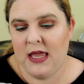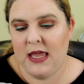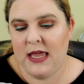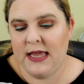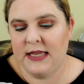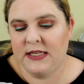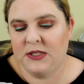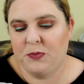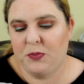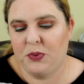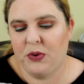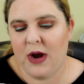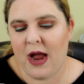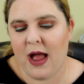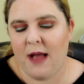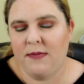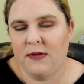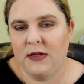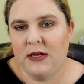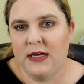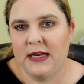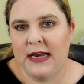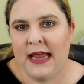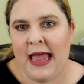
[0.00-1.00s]
is
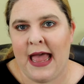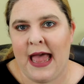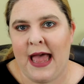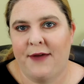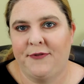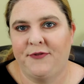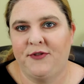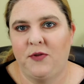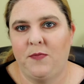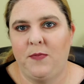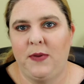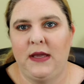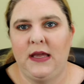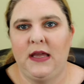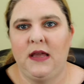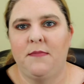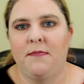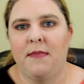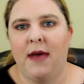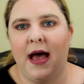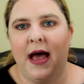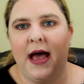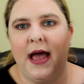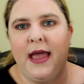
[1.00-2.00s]
probably going to have to be
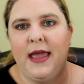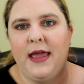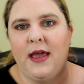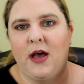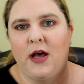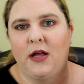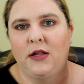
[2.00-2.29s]
my